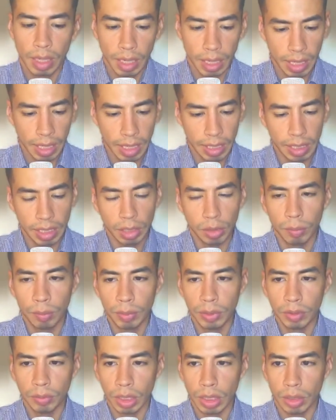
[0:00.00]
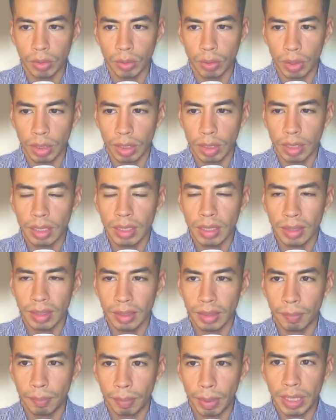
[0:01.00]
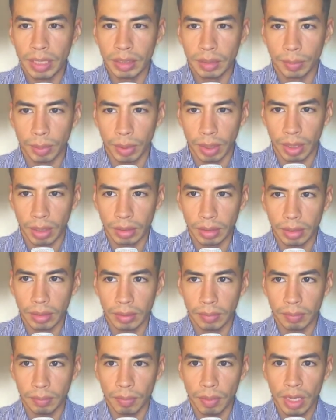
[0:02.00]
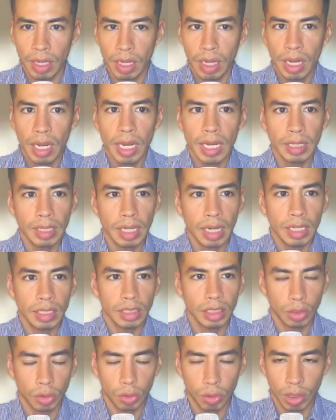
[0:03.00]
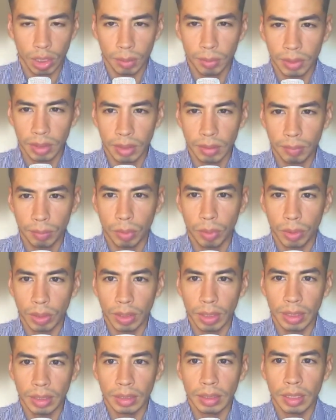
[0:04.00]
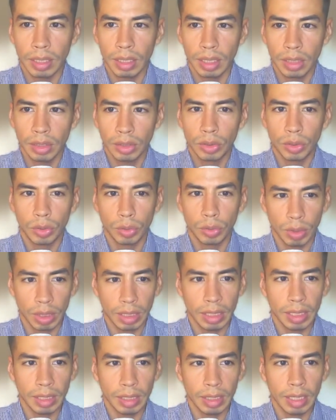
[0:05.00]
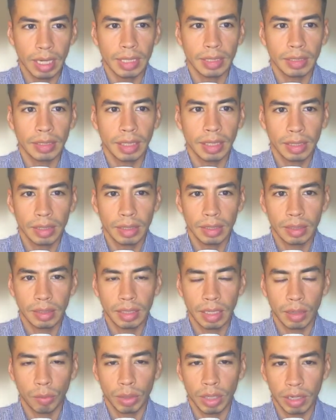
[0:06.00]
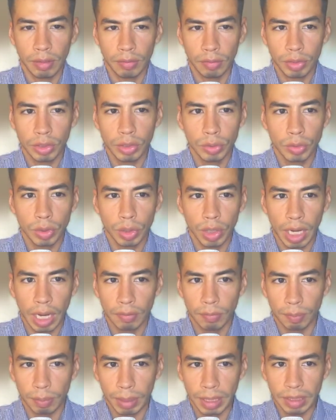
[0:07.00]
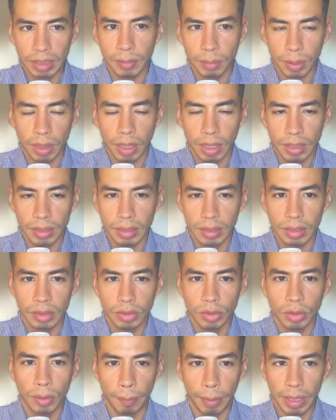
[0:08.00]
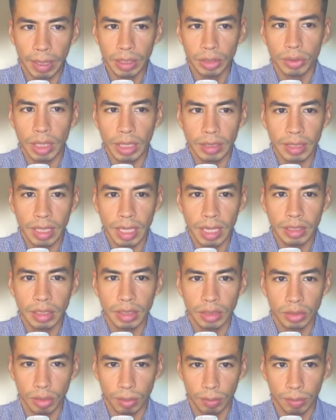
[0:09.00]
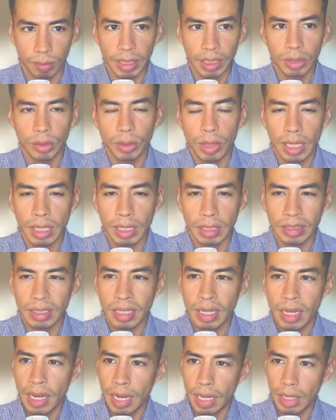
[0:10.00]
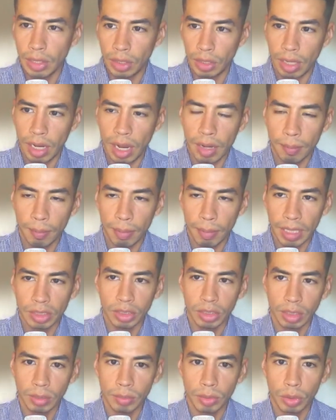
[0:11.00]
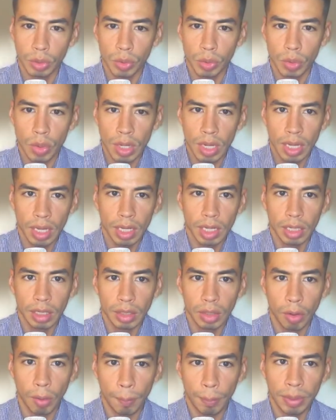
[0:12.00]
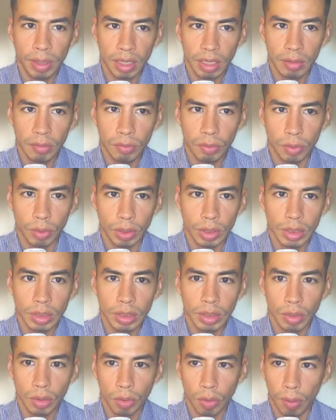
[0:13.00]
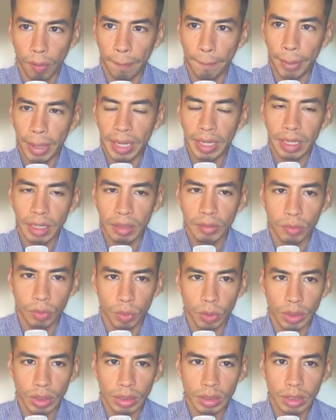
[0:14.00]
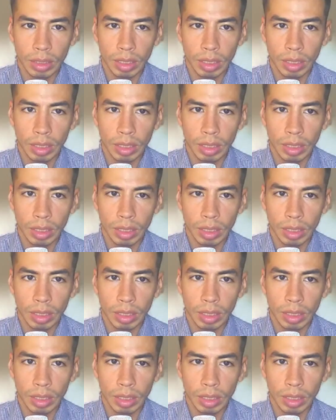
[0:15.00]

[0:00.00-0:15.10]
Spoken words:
and record the bank deposit. And that is incredibly important to recognize that whenever you have bank deposits or bank transactions or bank credits and they're not matched up to an open invoice or a paid invoice,